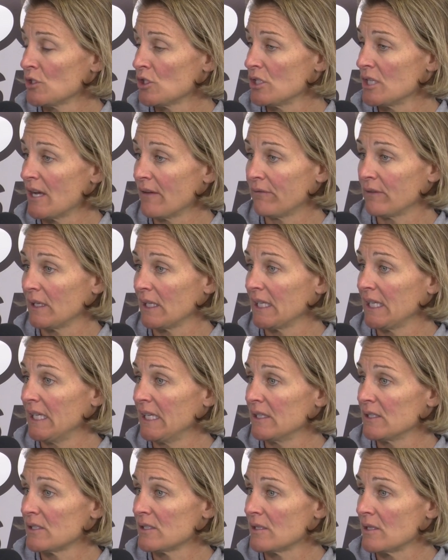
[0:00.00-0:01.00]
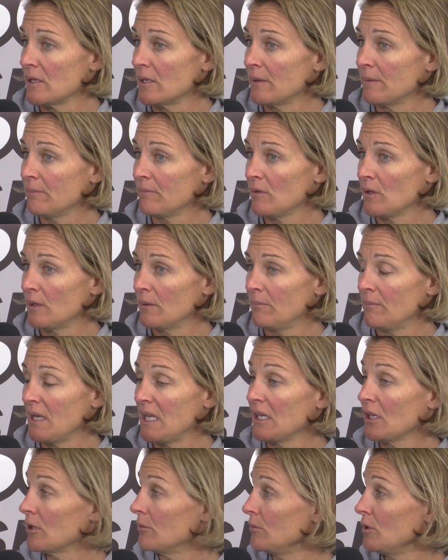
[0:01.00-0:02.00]
she definitely is the, the
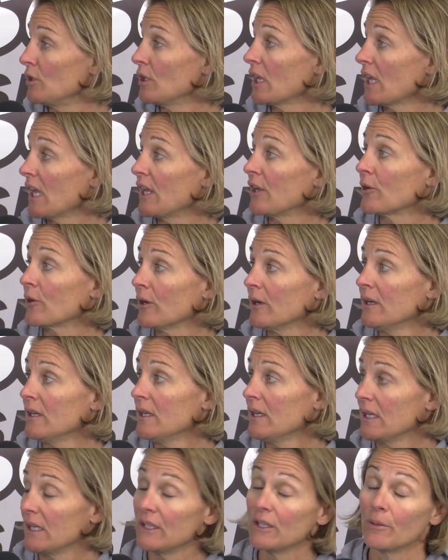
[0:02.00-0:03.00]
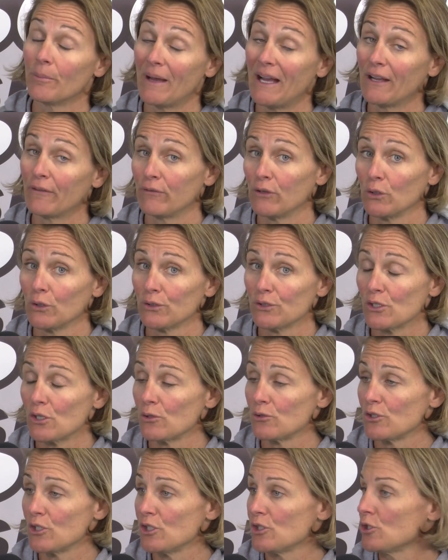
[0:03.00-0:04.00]
main communicator in the backfield.
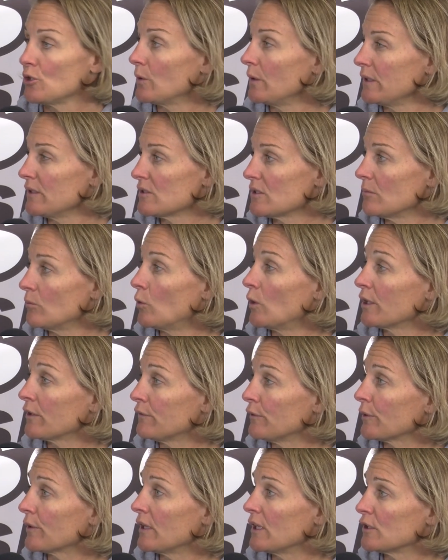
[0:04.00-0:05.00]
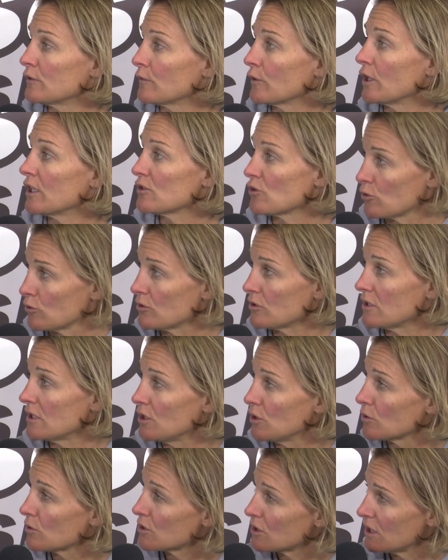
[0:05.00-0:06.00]
So she's doing some wonderful things for us her
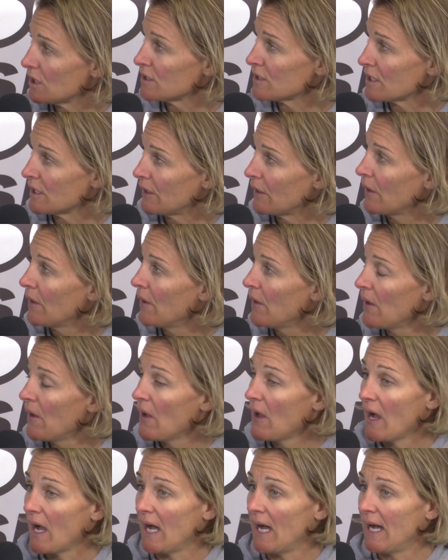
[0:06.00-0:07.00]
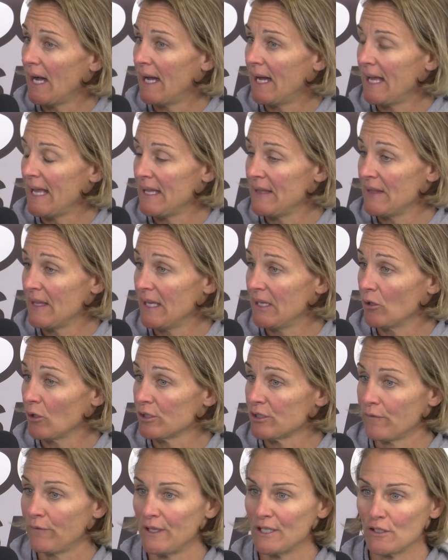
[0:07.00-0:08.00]
senior season. Uh, and then our
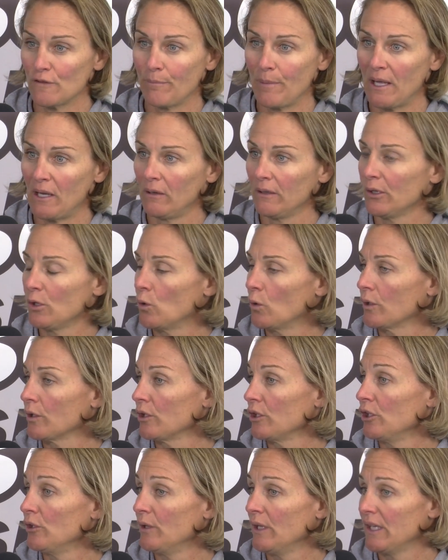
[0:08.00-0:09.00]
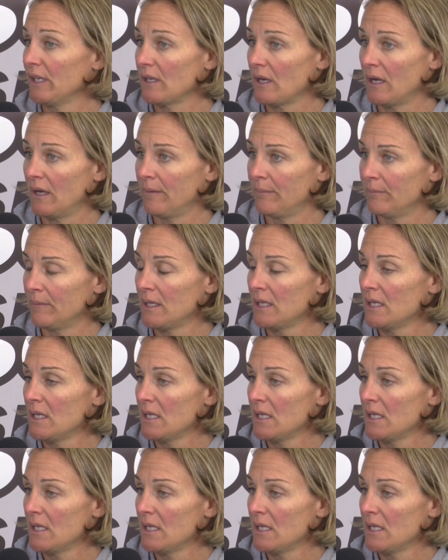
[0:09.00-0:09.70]
defensive penalty corner unit, um,